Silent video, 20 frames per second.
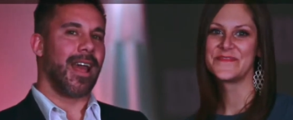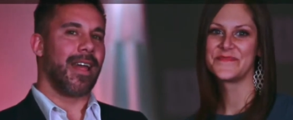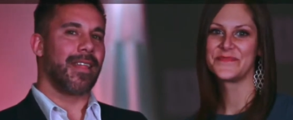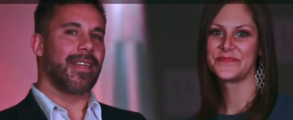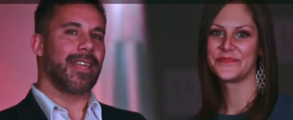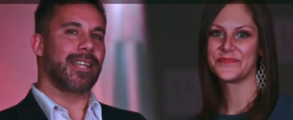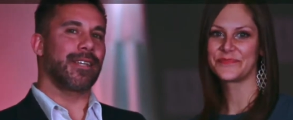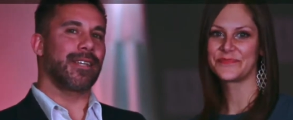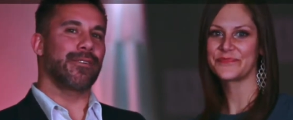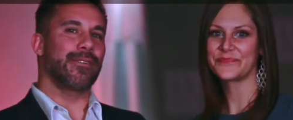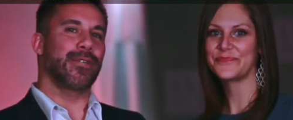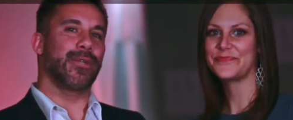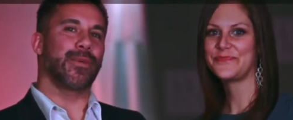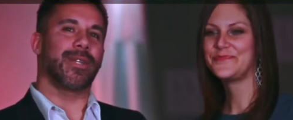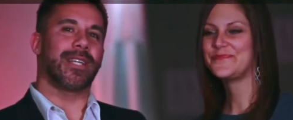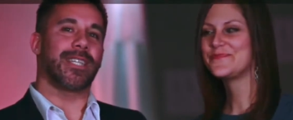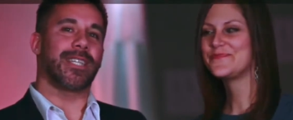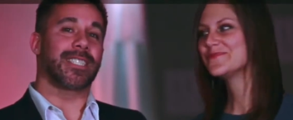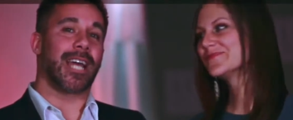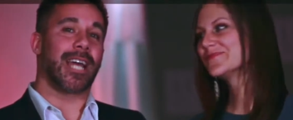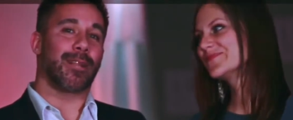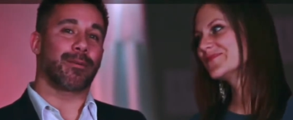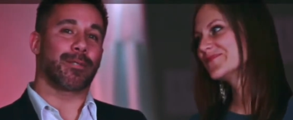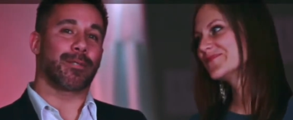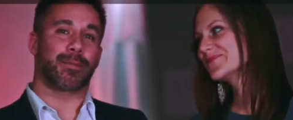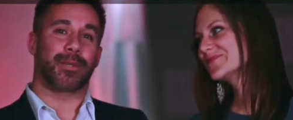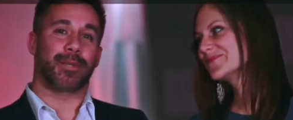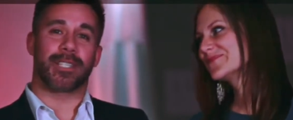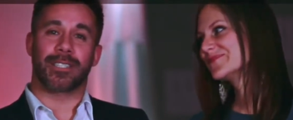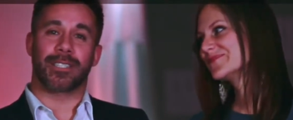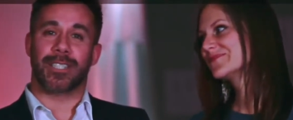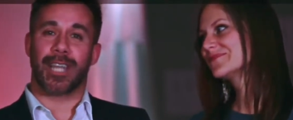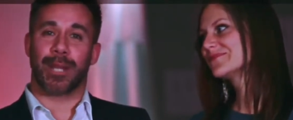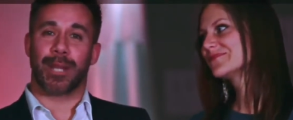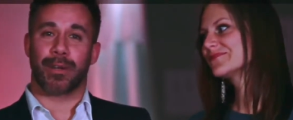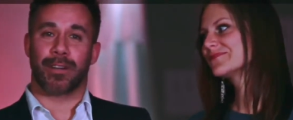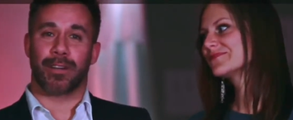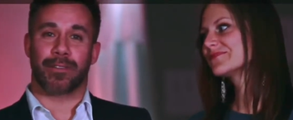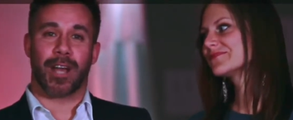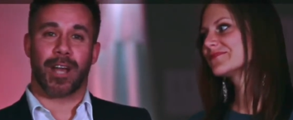Speaker 1: Thank you to the Siloam Springs
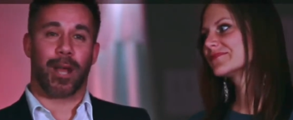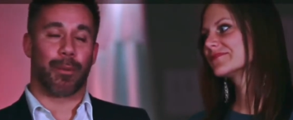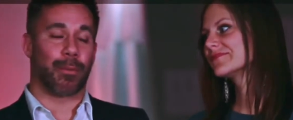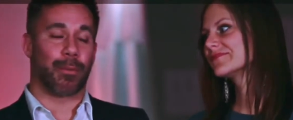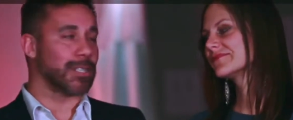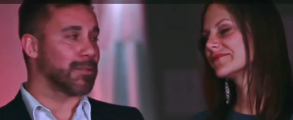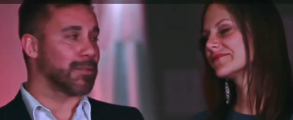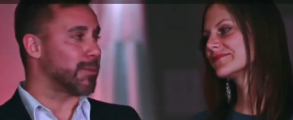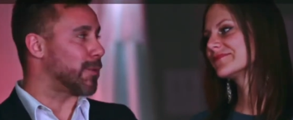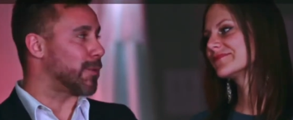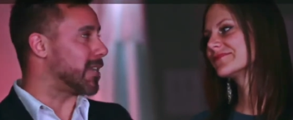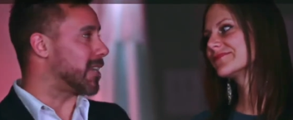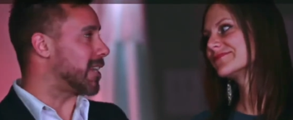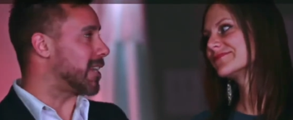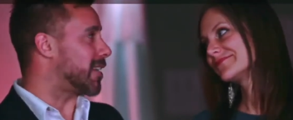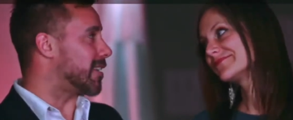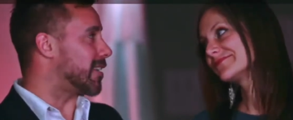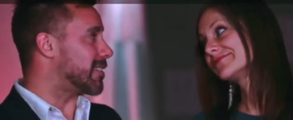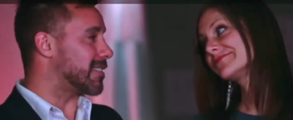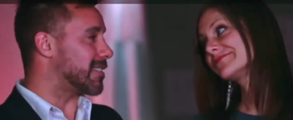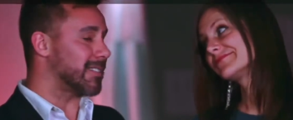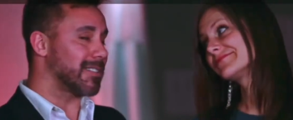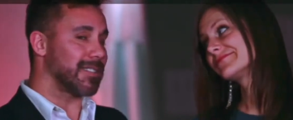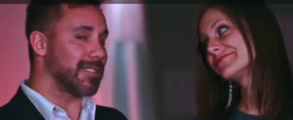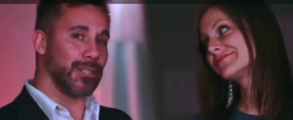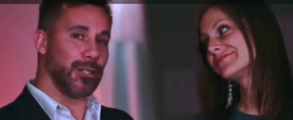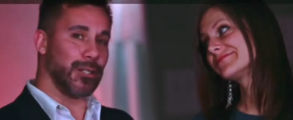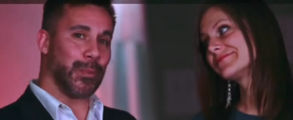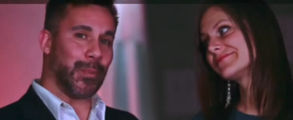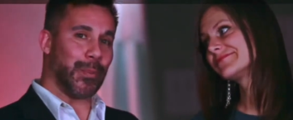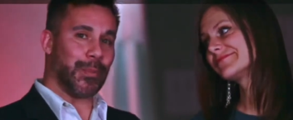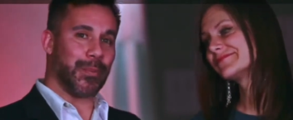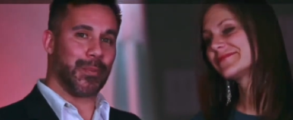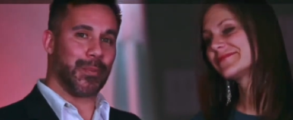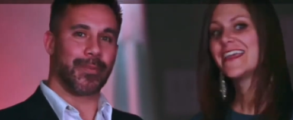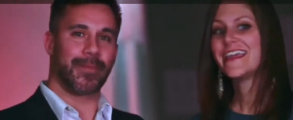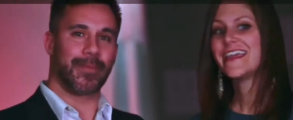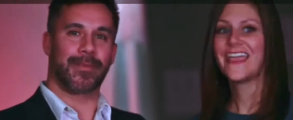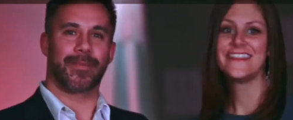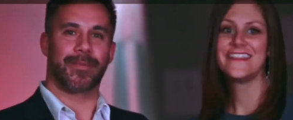Chamber of Commerce for bringing us to you.
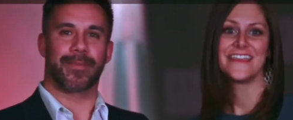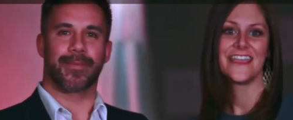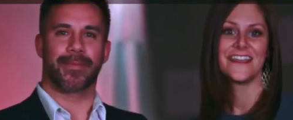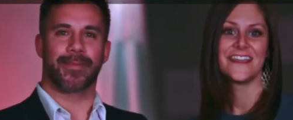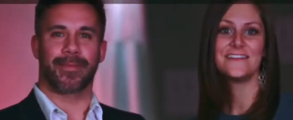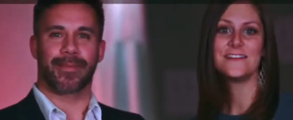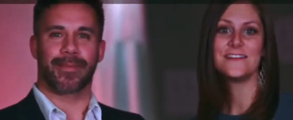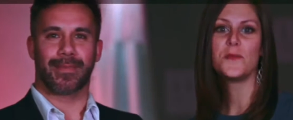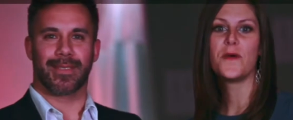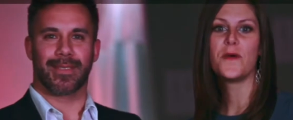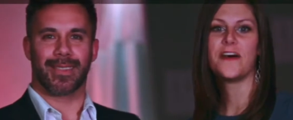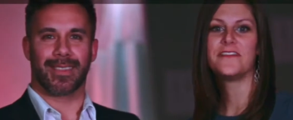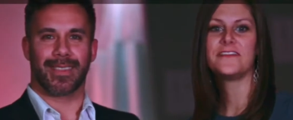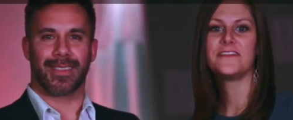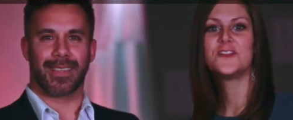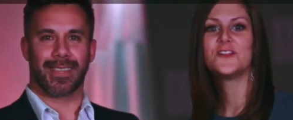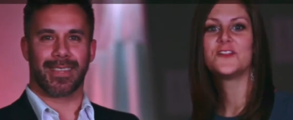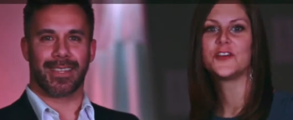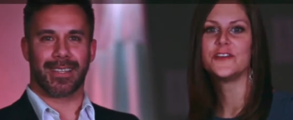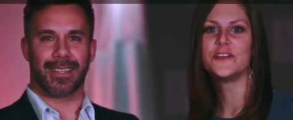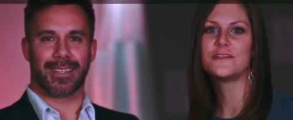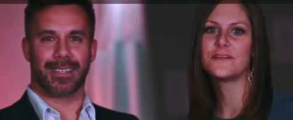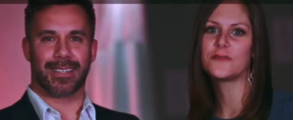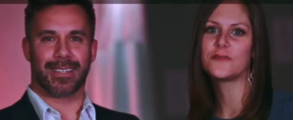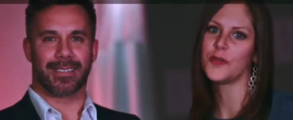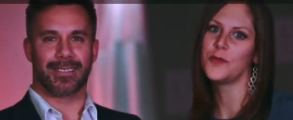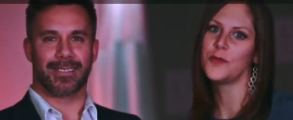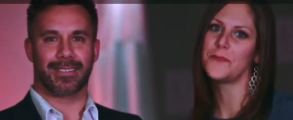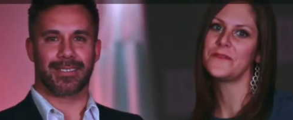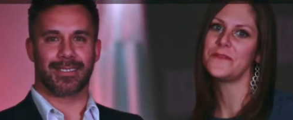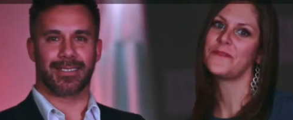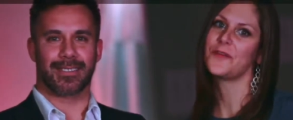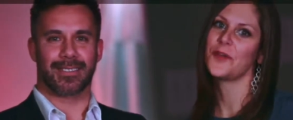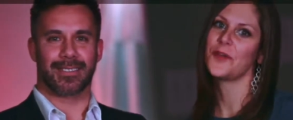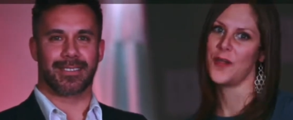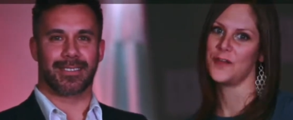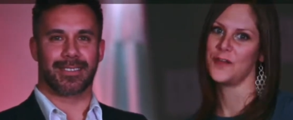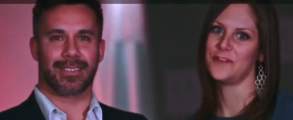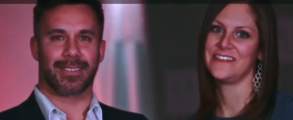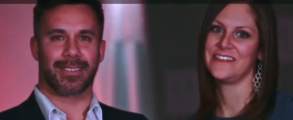
Speaker 2: And thanks to the Moss Insurance Group
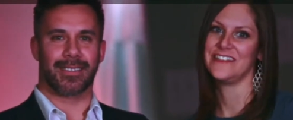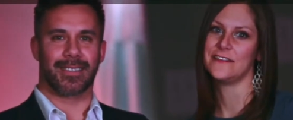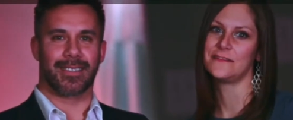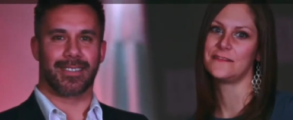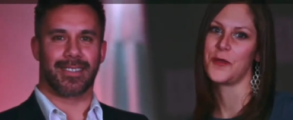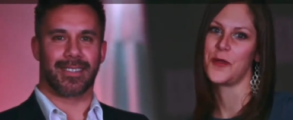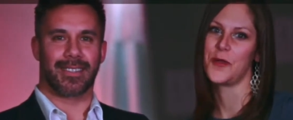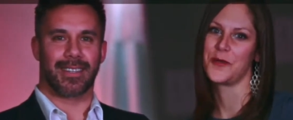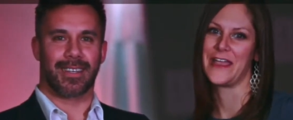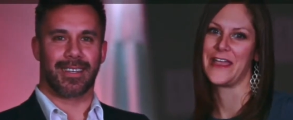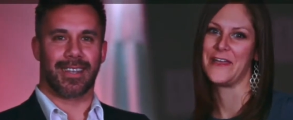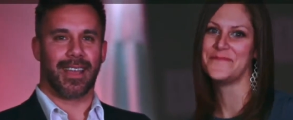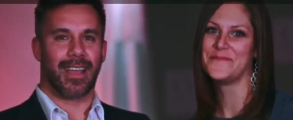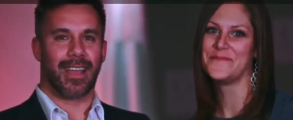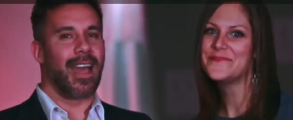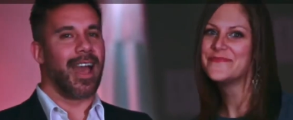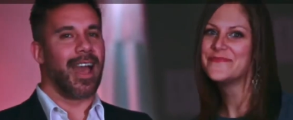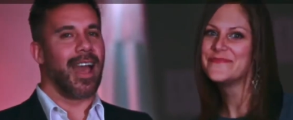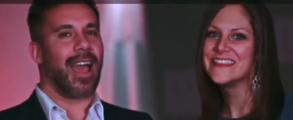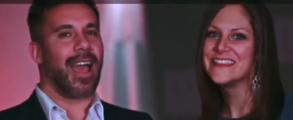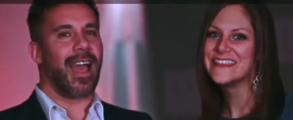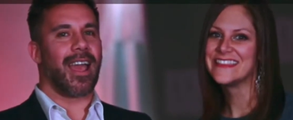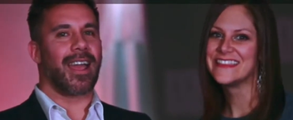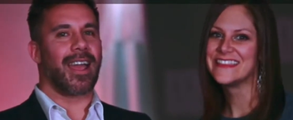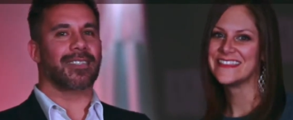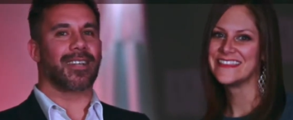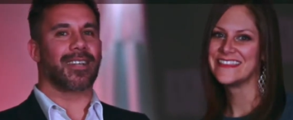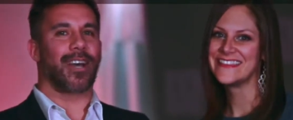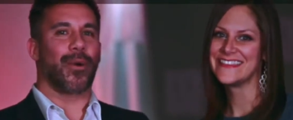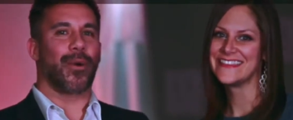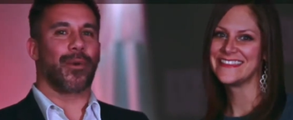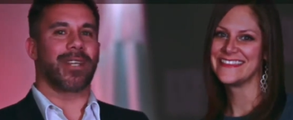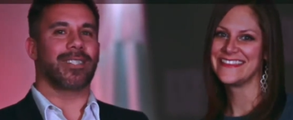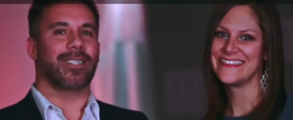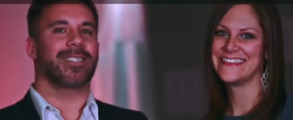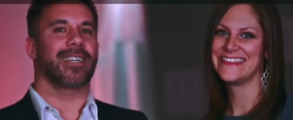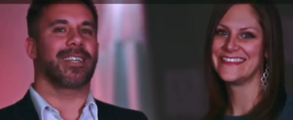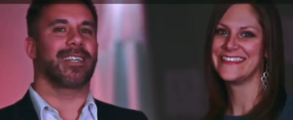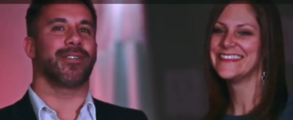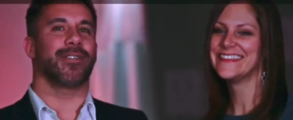for hosting this program.
Speaker 1: As
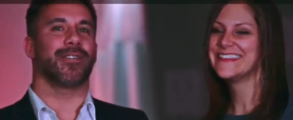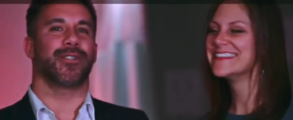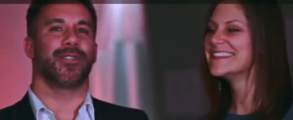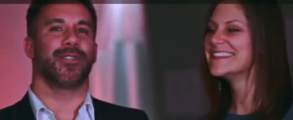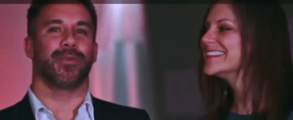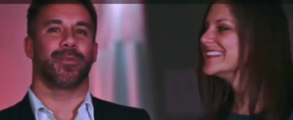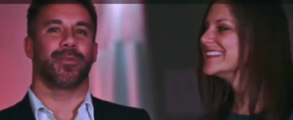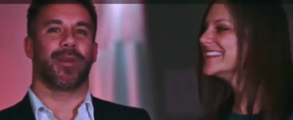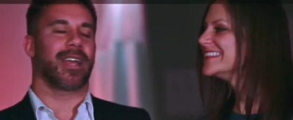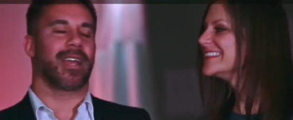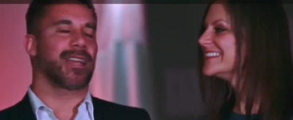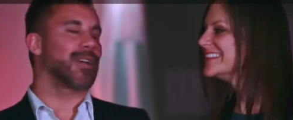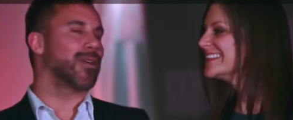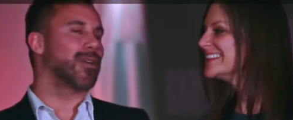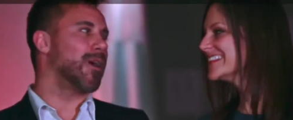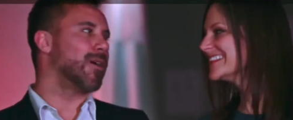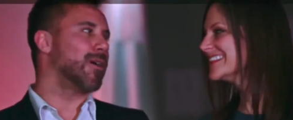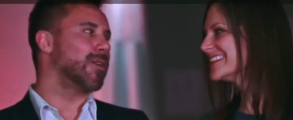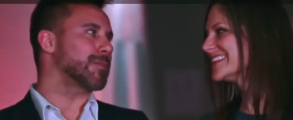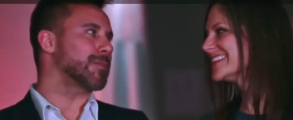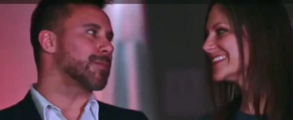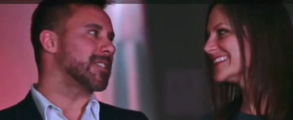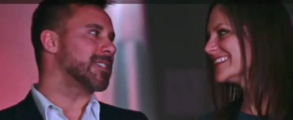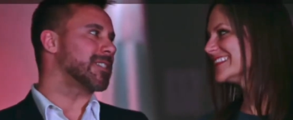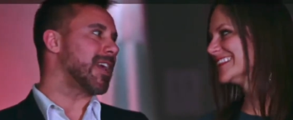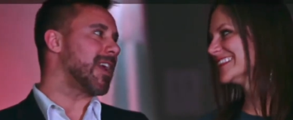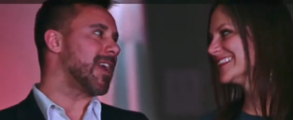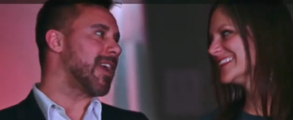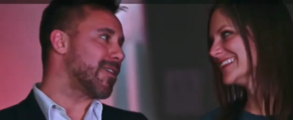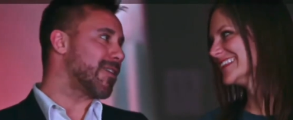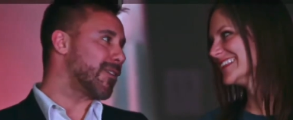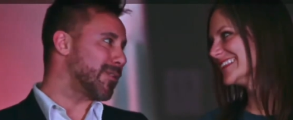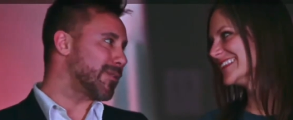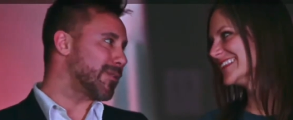always, thank you to my co host, Miss Erin